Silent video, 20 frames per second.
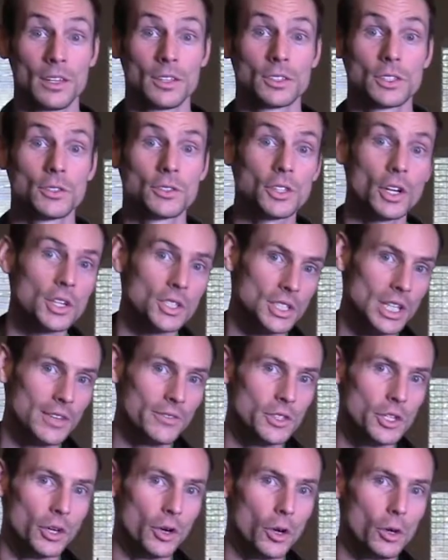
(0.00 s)
So start
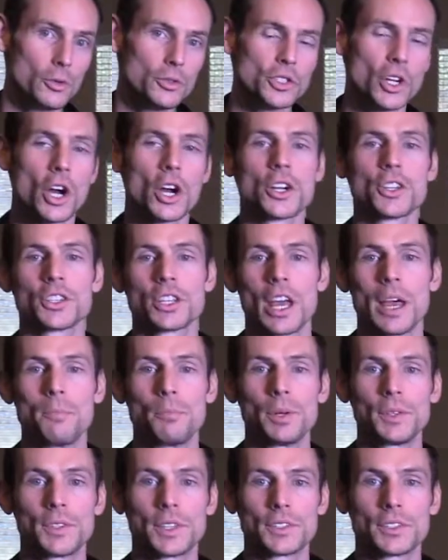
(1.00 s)
saving your old jars
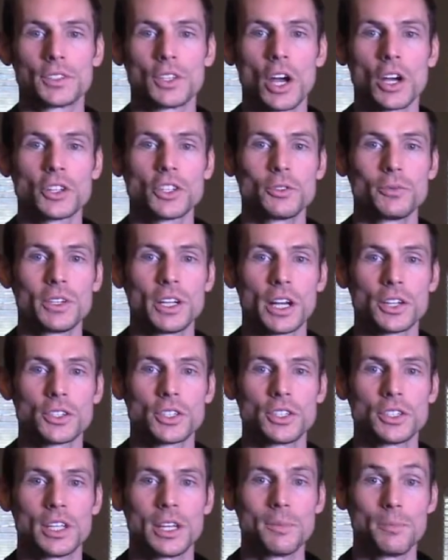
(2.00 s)
and put this toxin
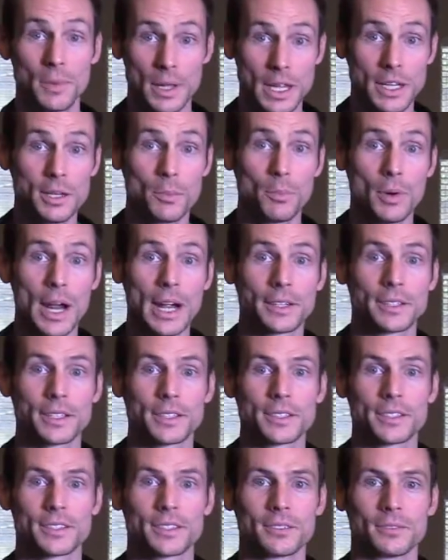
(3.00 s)
reduction tip into
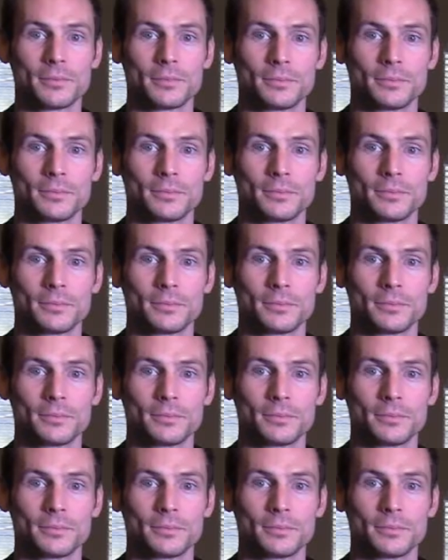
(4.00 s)
practice.